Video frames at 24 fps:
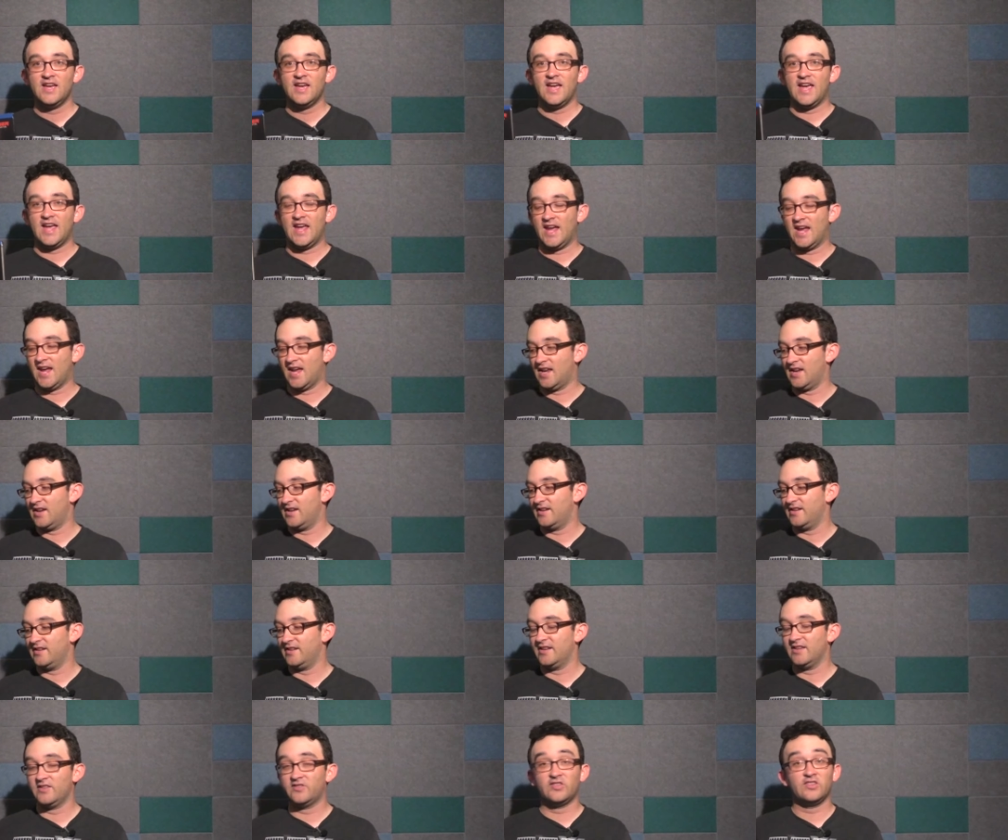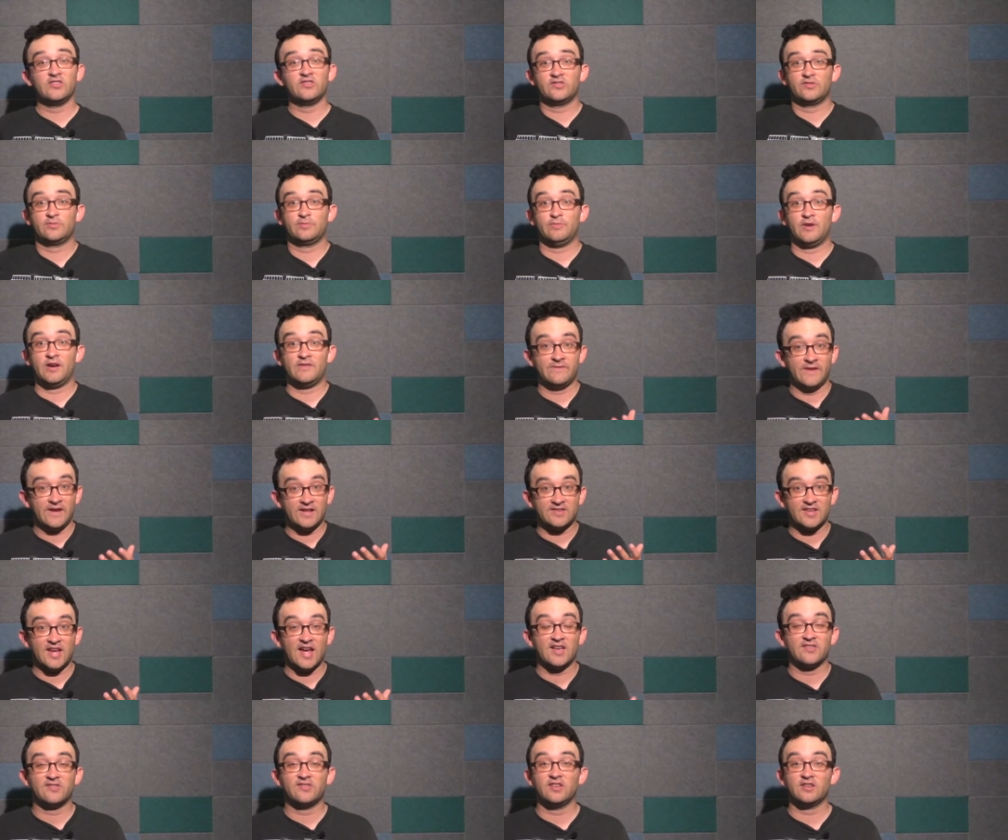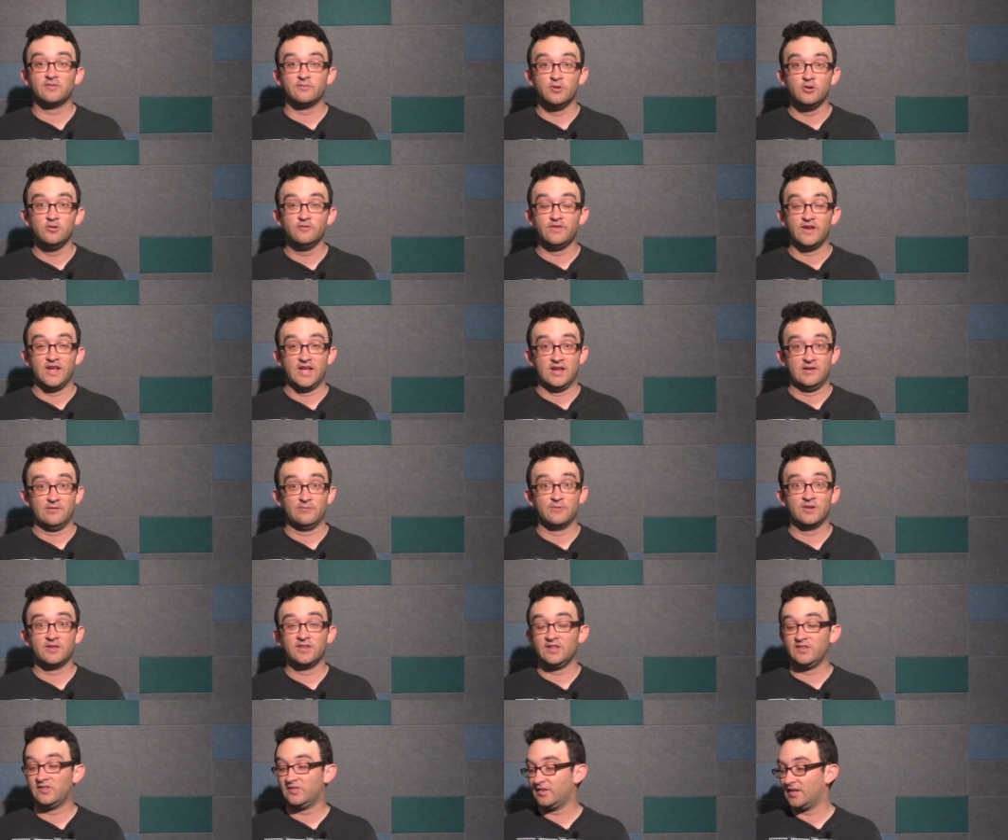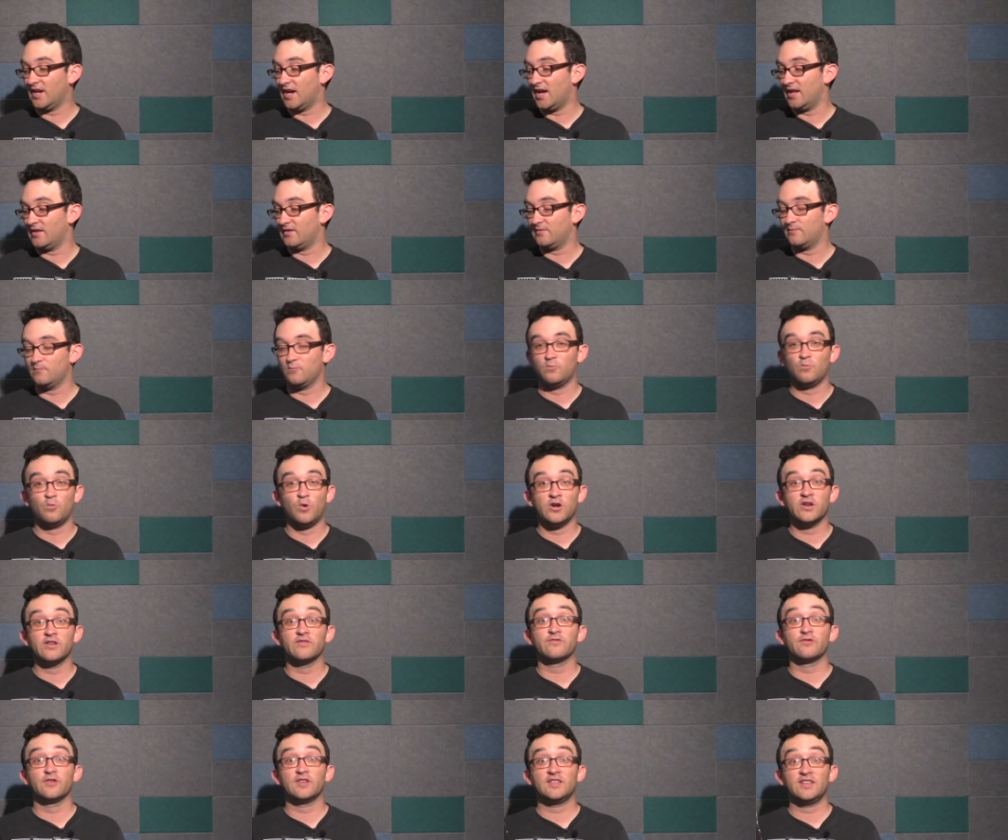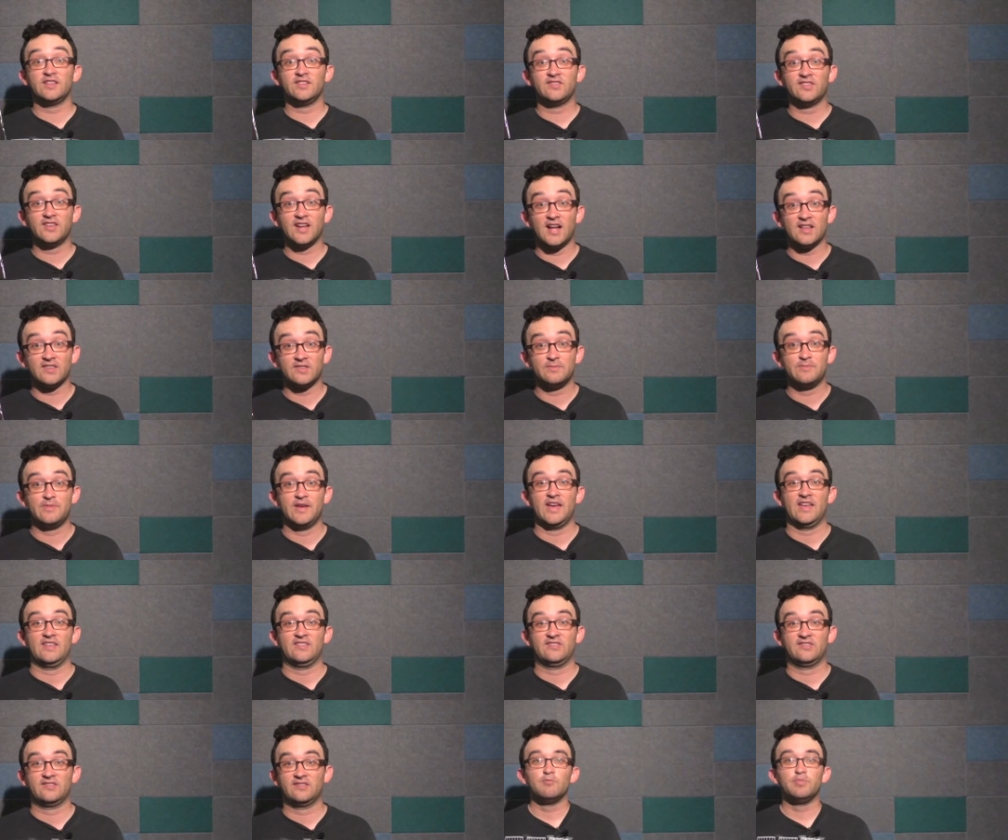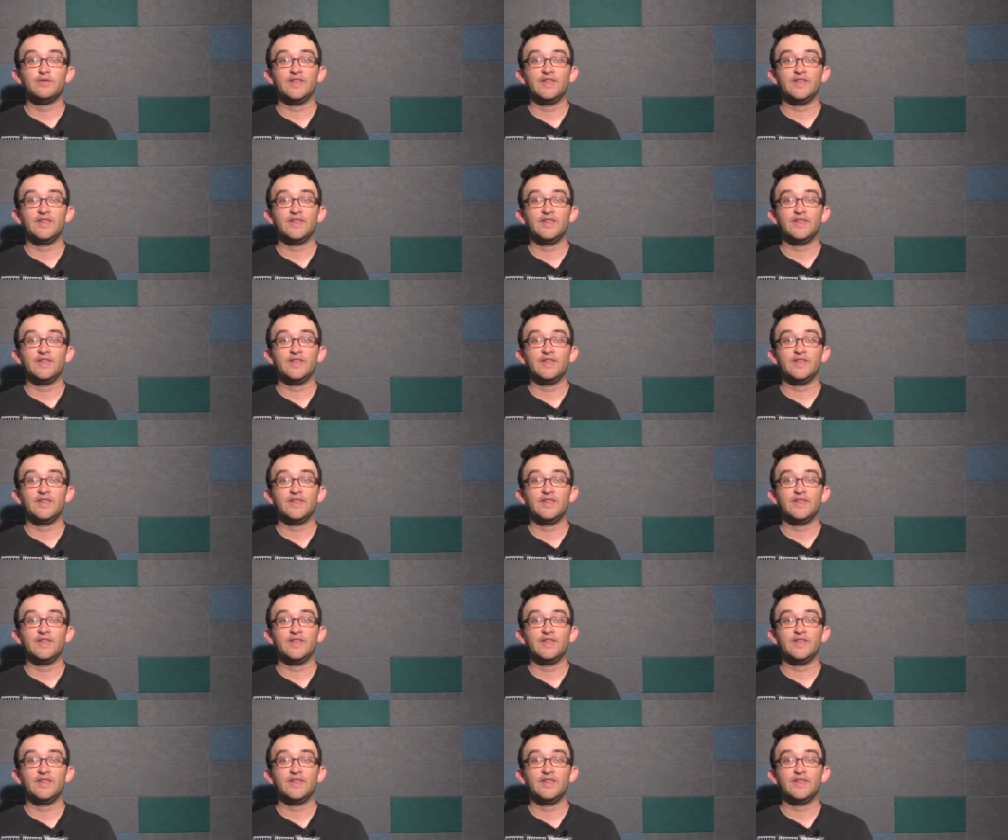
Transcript: And this is a fantastic movie. Ridley Scott, one of Ridley Scott's best.